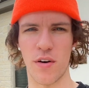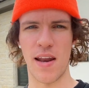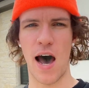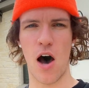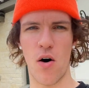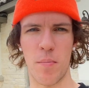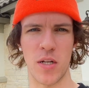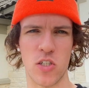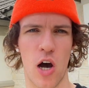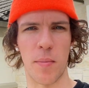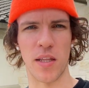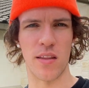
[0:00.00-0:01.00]
now I'm gonna
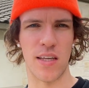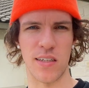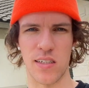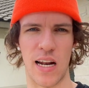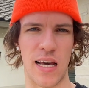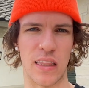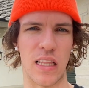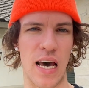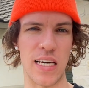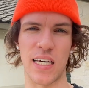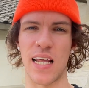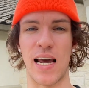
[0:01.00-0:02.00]
talk about the things that I
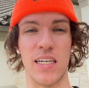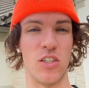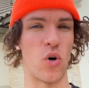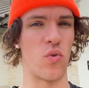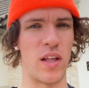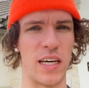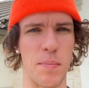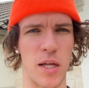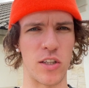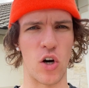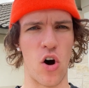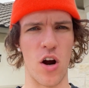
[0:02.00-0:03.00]
like and I don't like about
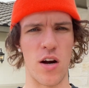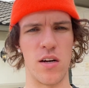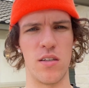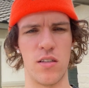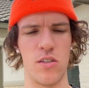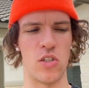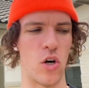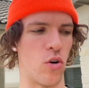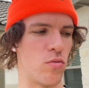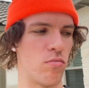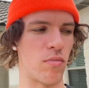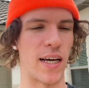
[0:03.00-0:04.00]
the car. So
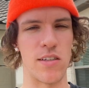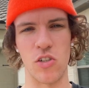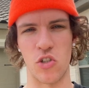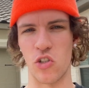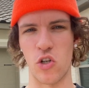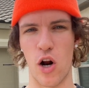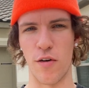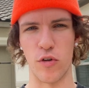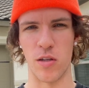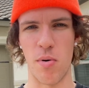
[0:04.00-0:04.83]
I guess let's just start off with the